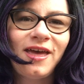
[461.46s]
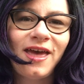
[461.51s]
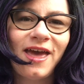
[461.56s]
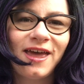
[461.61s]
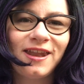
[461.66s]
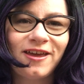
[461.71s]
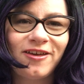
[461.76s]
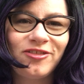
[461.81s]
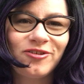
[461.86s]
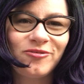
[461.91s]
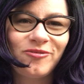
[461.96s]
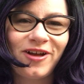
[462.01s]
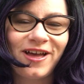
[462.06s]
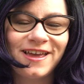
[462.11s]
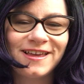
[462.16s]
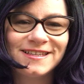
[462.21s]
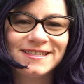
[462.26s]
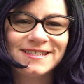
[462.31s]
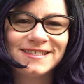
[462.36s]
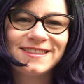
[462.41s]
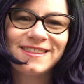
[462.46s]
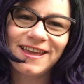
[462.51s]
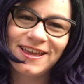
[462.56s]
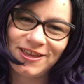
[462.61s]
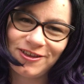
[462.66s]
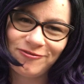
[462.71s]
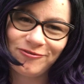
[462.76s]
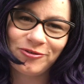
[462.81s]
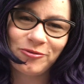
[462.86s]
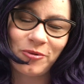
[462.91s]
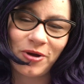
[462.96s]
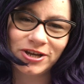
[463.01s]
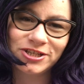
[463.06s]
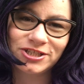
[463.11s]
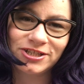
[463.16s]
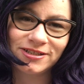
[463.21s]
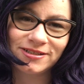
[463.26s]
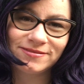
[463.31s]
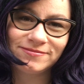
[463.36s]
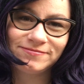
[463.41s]
And otherwise, thank you for
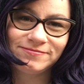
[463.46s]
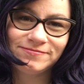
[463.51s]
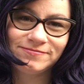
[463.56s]
watching.